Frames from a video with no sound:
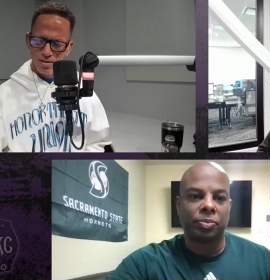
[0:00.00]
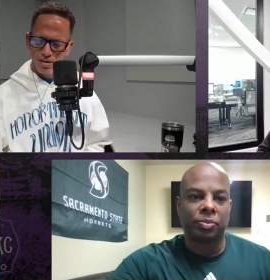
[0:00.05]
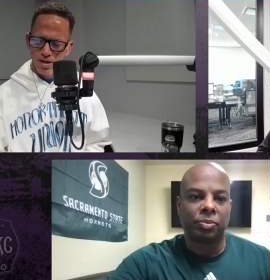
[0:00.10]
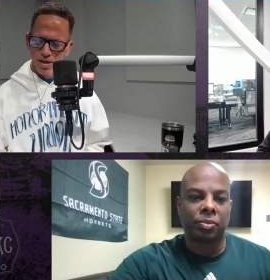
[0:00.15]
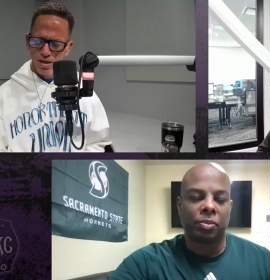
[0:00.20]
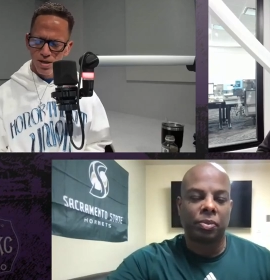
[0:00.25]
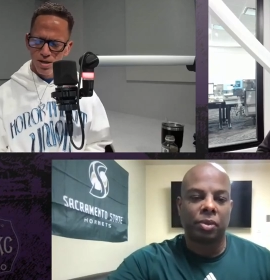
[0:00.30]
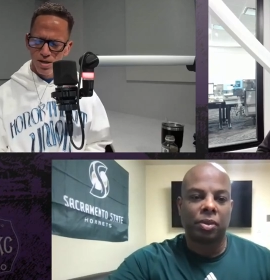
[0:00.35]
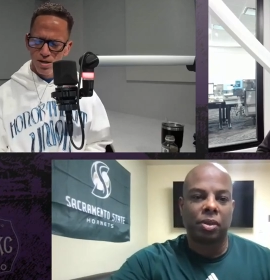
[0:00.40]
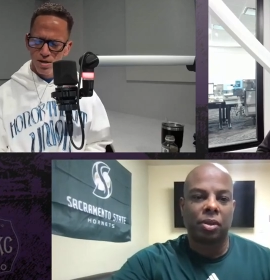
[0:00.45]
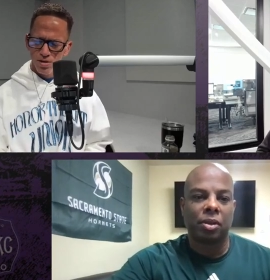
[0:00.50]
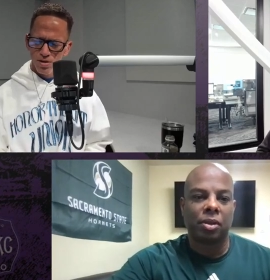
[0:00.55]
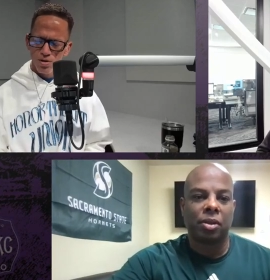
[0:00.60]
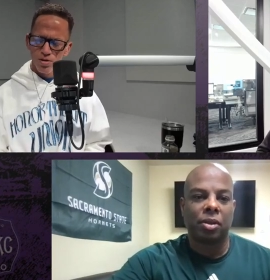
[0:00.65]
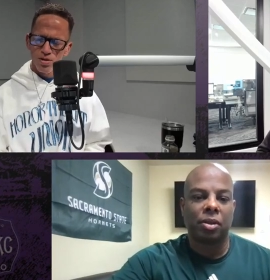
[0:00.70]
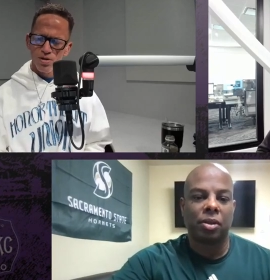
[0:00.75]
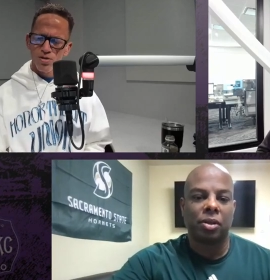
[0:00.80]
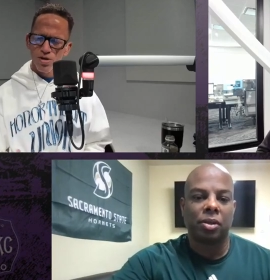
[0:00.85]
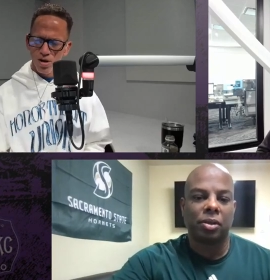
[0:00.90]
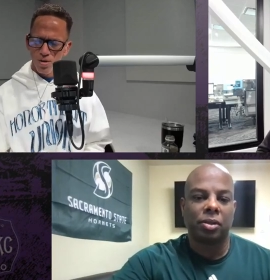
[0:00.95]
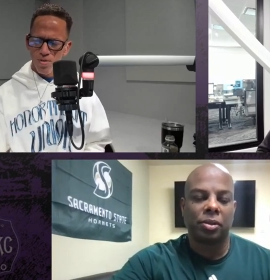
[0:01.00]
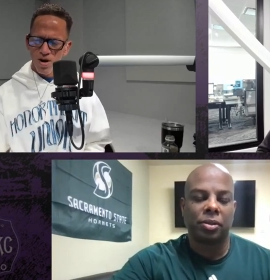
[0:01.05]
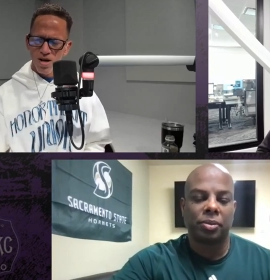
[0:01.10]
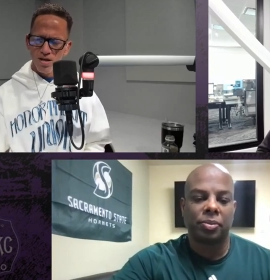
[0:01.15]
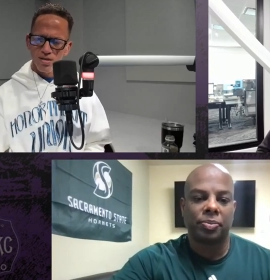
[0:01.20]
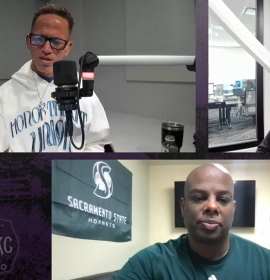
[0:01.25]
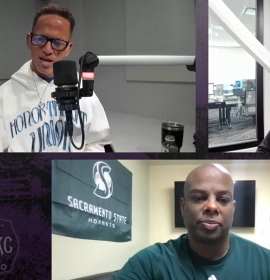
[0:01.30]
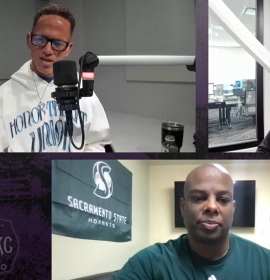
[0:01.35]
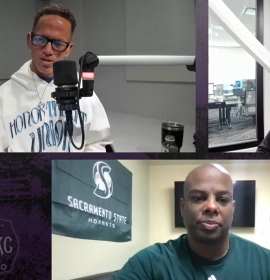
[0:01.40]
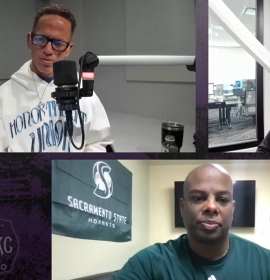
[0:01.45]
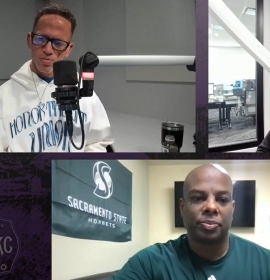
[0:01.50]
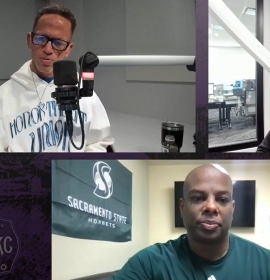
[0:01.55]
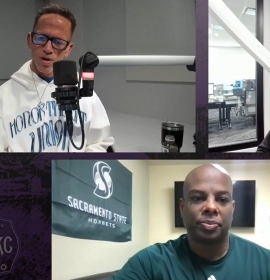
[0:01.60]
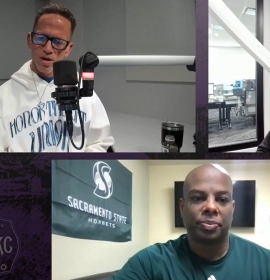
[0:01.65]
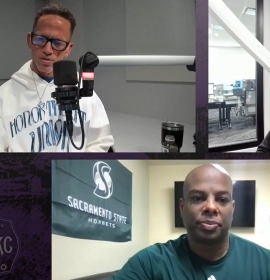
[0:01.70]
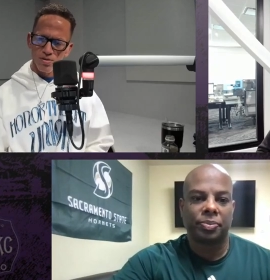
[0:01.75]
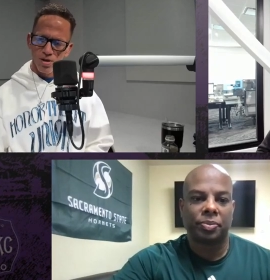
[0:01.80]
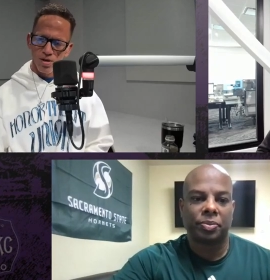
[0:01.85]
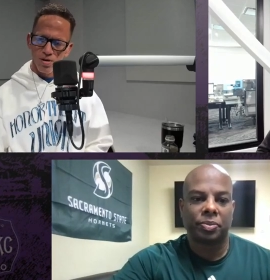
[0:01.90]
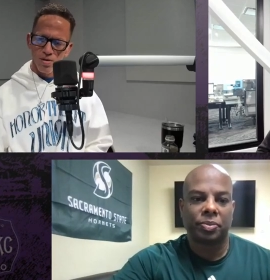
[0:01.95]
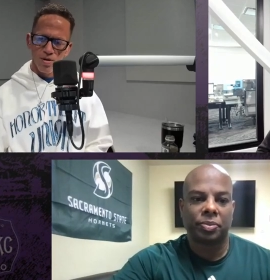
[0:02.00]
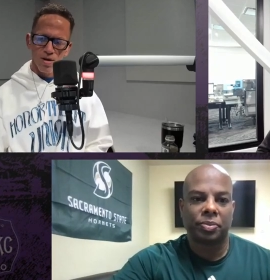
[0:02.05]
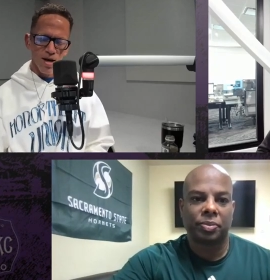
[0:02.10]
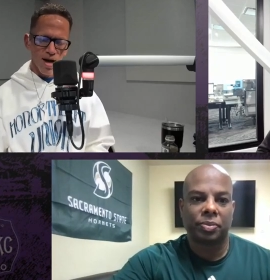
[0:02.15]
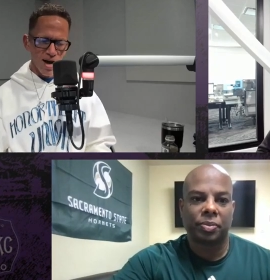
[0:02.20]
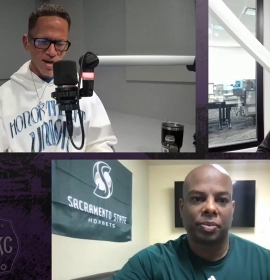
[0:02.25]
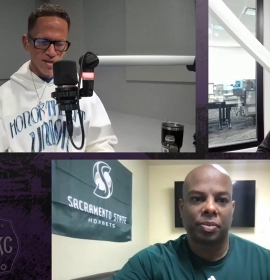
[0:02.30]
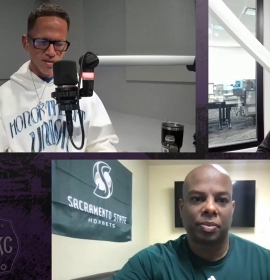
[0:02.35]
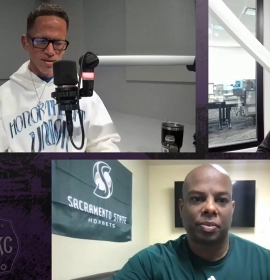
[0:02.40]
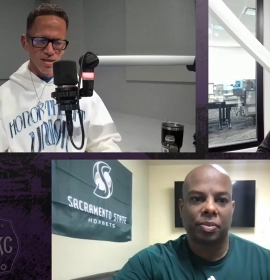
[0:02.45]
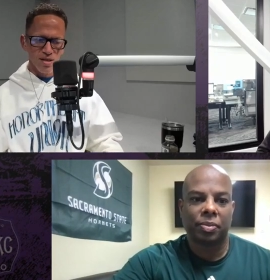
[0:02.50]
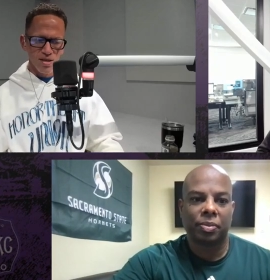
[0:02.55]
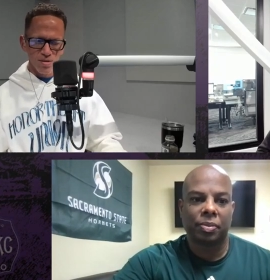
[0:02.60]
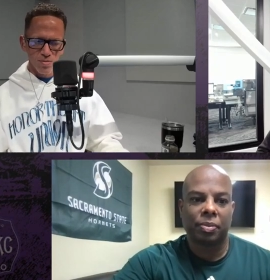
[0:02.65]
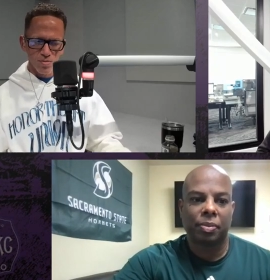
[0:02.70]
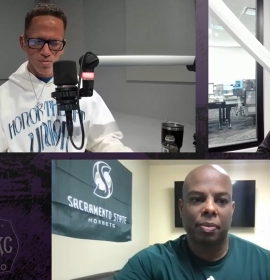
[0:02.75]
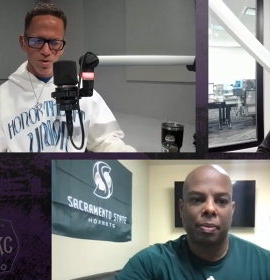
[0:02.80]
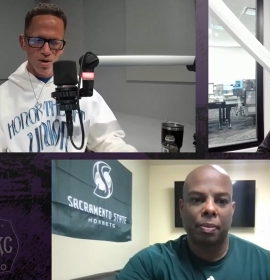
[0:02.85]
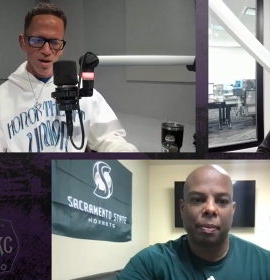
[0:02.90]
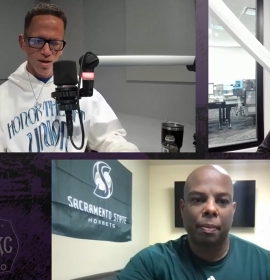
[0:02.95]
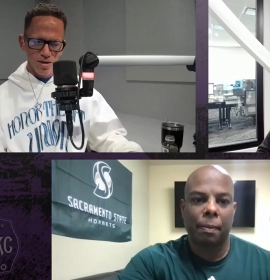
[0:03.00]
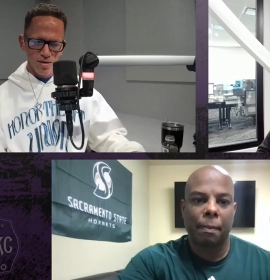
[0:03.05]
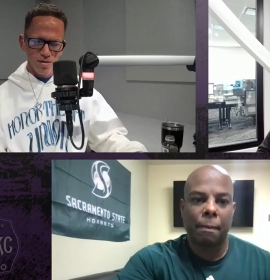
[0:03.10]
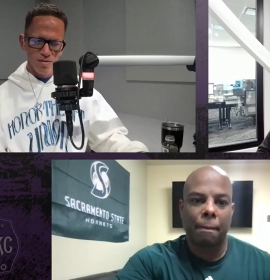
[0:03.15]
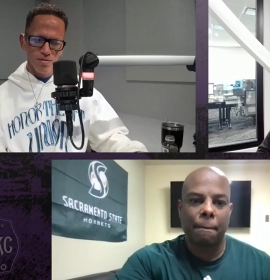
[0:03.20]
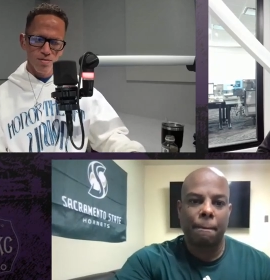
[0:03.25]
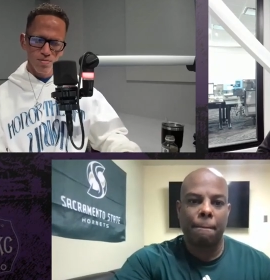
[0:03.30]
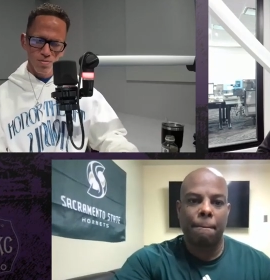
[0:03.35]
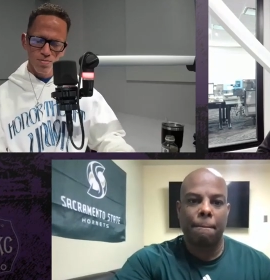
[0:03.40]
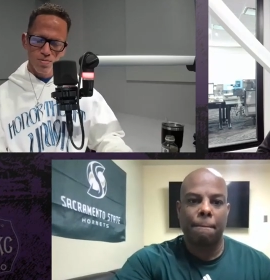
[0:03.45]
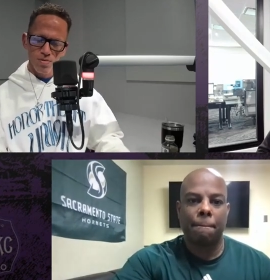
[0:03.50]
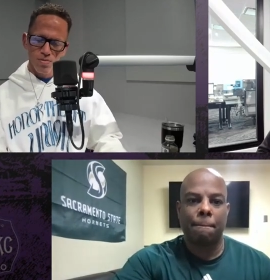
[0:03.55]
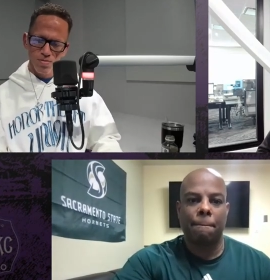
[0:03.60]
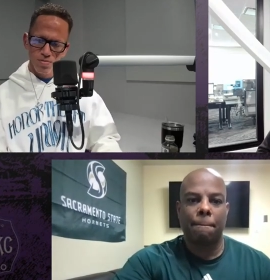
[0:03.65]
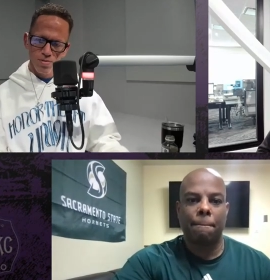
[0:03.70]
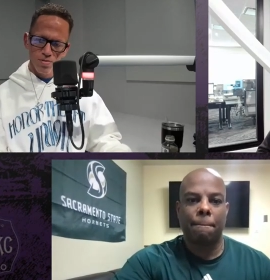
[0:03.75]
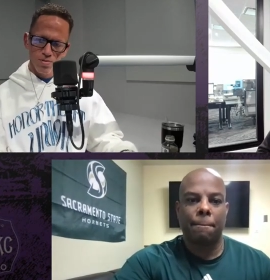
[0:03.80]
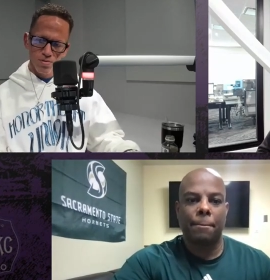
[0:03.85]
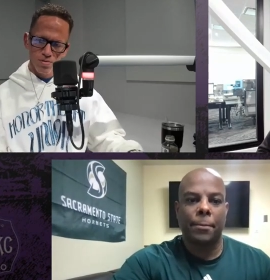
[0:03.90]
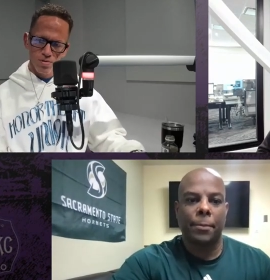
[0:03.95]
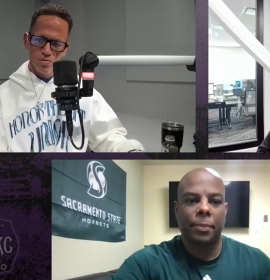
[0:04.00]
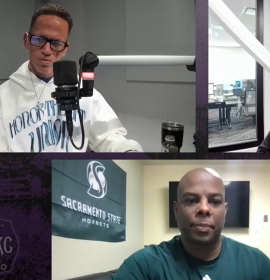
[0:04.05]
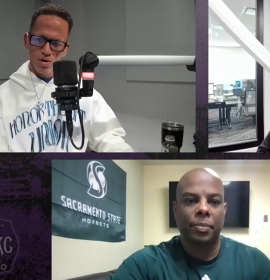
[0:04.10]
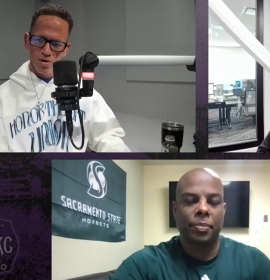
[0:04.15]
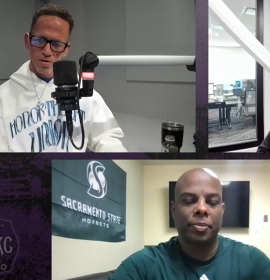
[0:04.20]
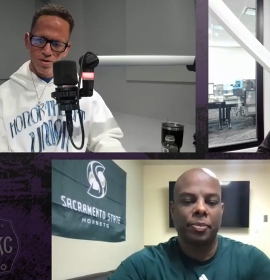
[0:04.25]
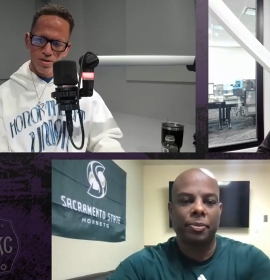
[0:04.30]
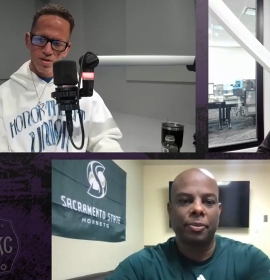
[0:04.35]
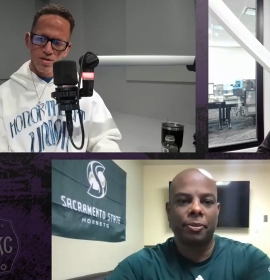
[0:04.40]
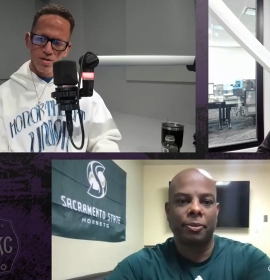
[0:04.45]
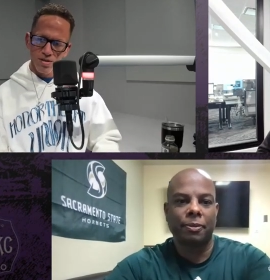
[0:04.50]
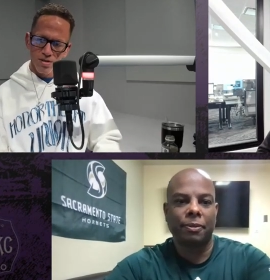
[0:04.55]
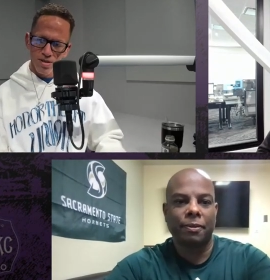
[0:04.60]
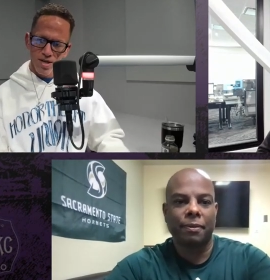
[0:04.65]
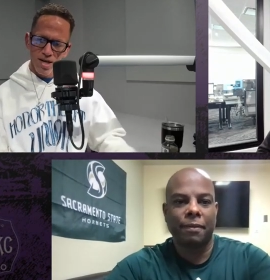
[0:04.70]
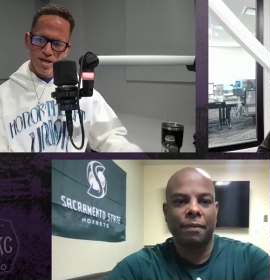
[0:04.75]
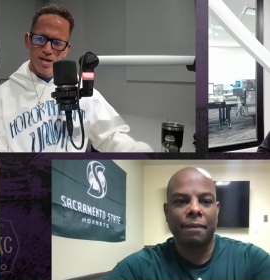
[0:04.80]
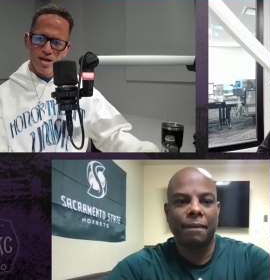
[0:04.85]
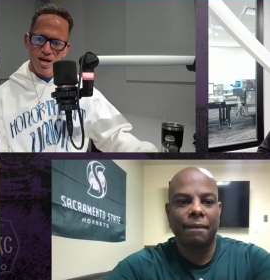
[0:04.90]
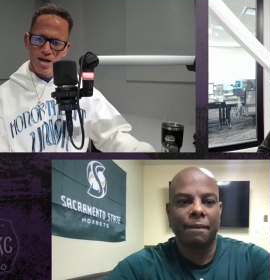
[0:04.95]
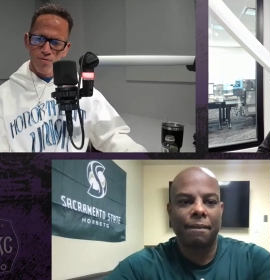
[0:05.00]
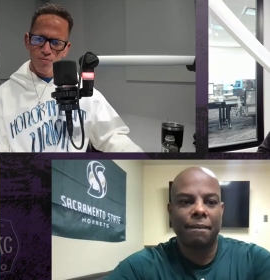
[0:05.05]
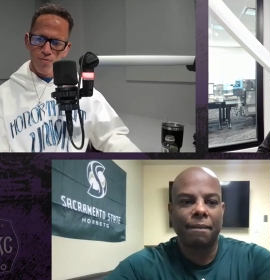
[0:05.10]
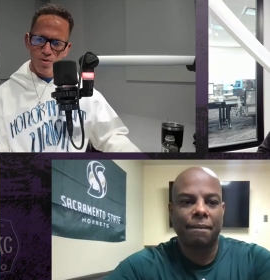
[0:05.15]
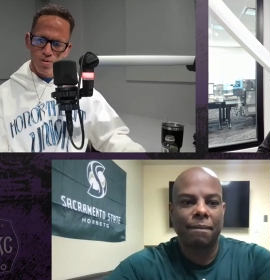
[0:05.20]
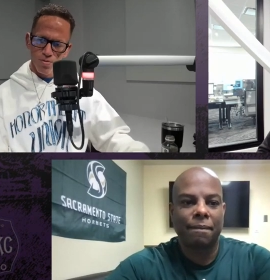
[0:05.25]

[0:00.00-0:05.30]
Speaker 1: And, you know, you talk about Zach Chappell talk, asking him, hey, you, you're doing all this in the second half.